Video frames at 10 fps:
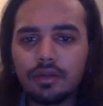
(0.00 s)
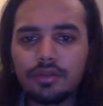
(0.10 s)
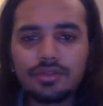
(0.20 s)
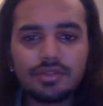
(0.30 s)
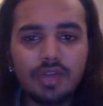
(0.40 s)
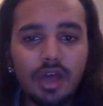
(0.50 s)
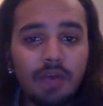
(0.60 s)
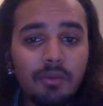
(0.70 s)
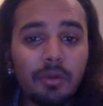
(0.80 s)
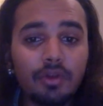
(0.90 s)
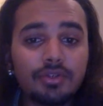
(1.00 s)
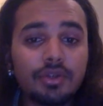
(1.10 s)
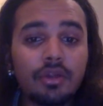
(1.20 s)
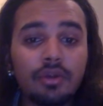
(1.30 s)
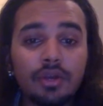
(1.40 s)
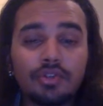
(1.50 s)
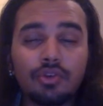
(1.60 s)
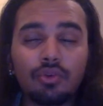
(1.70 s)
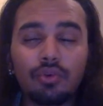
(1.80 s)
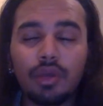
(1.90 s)
This album altogether has a
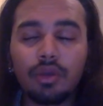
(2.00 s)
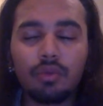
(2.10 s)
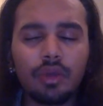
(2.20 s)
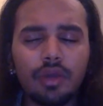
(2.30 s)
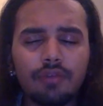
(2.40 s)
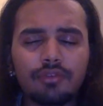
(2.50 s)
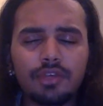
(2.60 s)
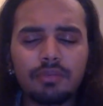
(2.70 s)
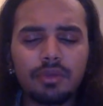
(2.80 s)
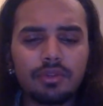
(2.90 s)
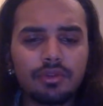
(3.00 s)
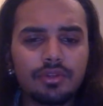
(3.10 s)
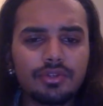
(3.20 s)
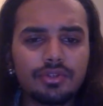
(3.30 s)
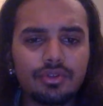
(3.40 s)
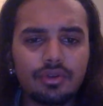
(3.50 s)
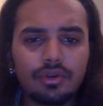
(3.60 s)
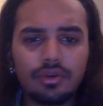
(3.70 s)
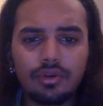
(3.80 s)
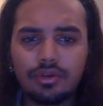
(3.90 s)
great way of keeping the
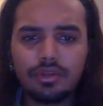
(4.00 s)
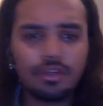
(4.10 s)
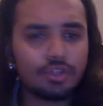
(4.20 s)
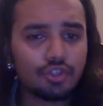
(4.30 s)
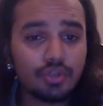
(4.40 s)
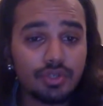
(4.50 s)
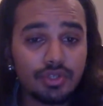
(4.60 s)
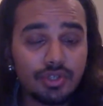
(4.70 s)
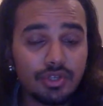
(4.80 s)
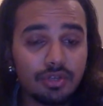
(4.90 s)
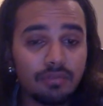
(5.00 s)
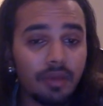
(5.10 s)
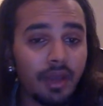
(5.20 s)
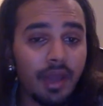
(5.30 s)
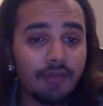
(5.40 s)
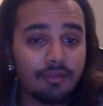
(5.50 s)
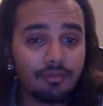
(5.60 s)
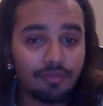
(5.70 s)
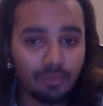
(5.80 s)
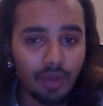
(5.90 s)
listener interested by
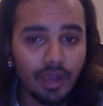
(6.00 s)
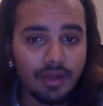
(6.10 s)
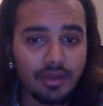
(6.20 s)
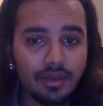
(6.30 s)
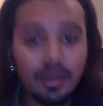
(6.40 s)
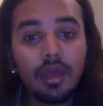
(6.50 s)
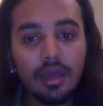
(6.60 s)
having variety